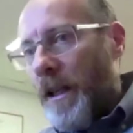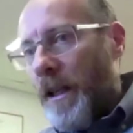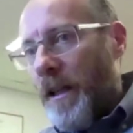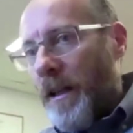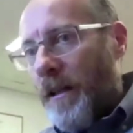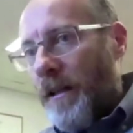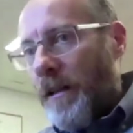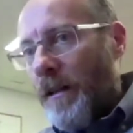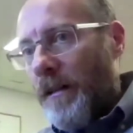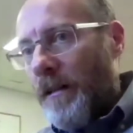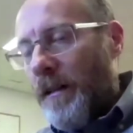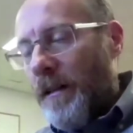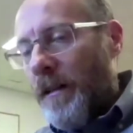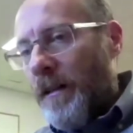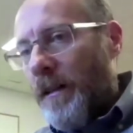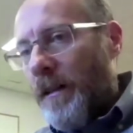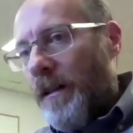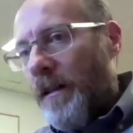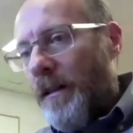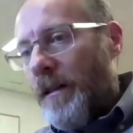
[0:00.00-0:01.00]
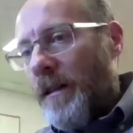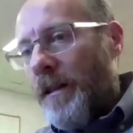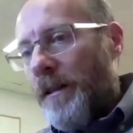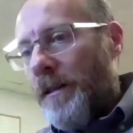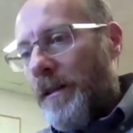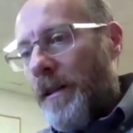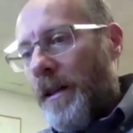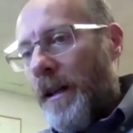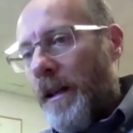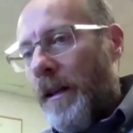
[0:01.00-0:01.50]
we eat. They
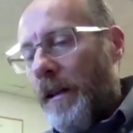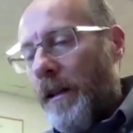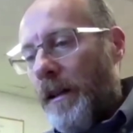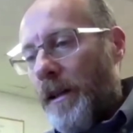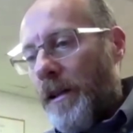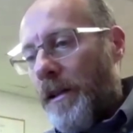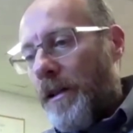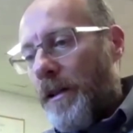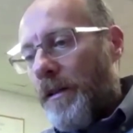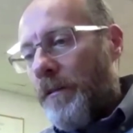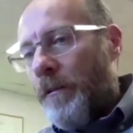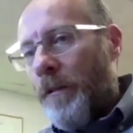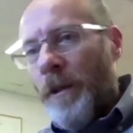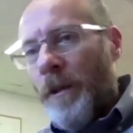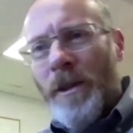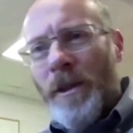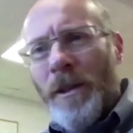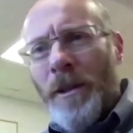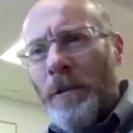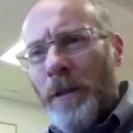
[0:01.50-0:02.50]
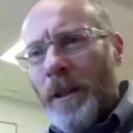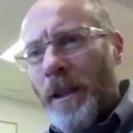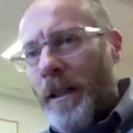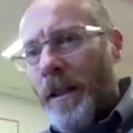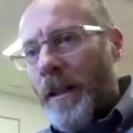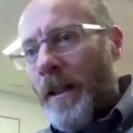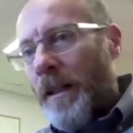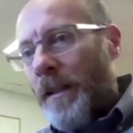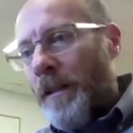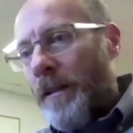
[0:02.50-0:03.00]
don't tell us what's going
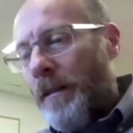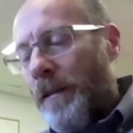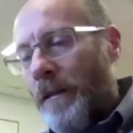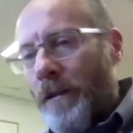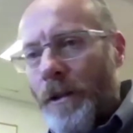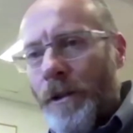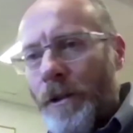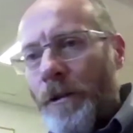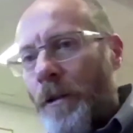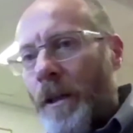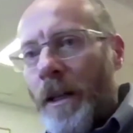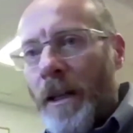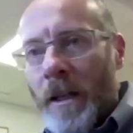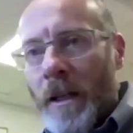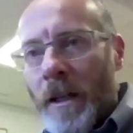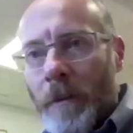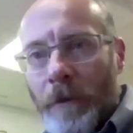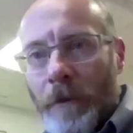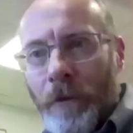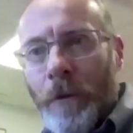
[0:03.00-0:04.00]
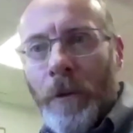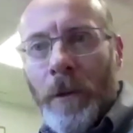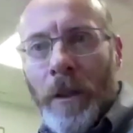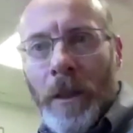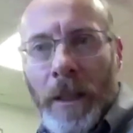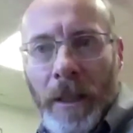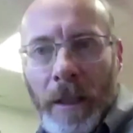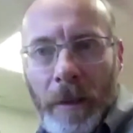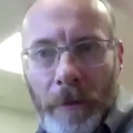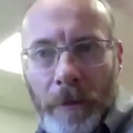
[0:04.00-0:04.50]
on 2 a.m., 4
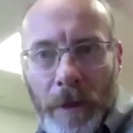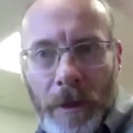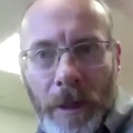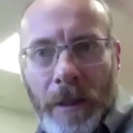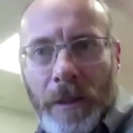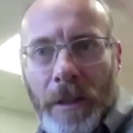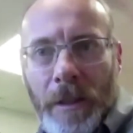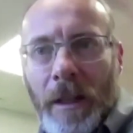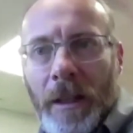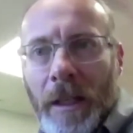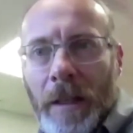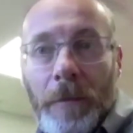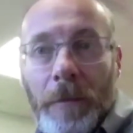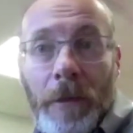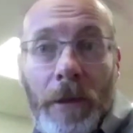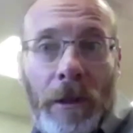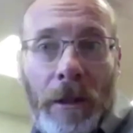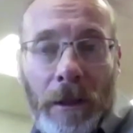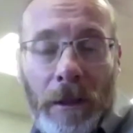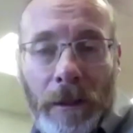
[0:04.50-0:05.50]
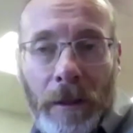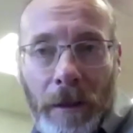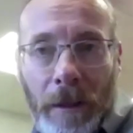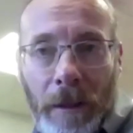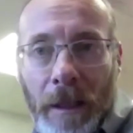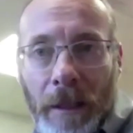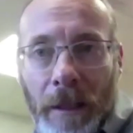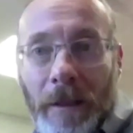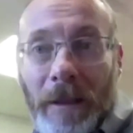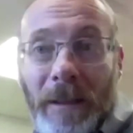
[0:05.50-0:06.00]
a.m., 6 a.m. during the
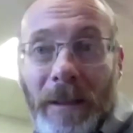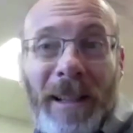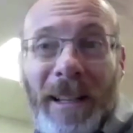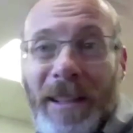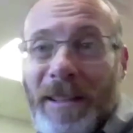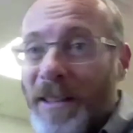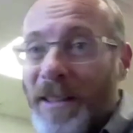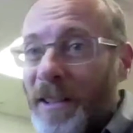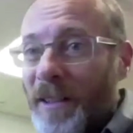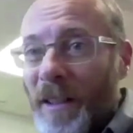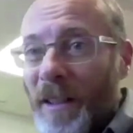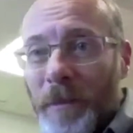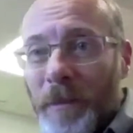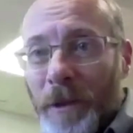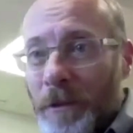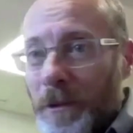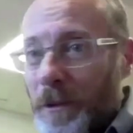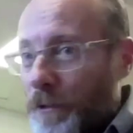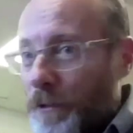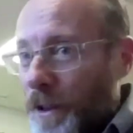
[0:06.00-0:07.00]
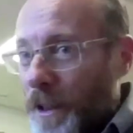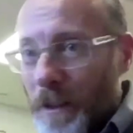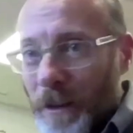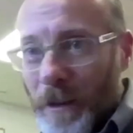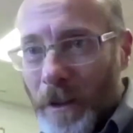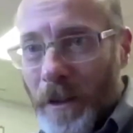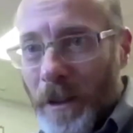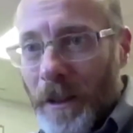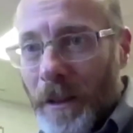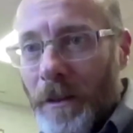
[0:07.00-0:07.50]
night, unless you're up doing
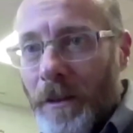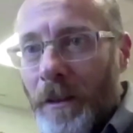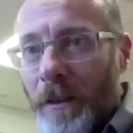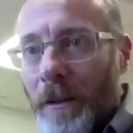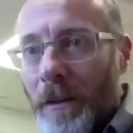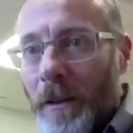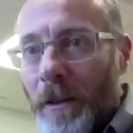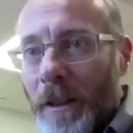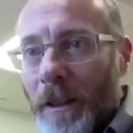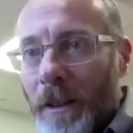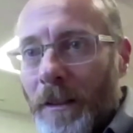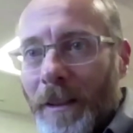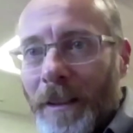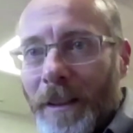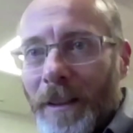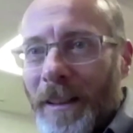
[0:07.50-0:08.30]
finger sticks all night.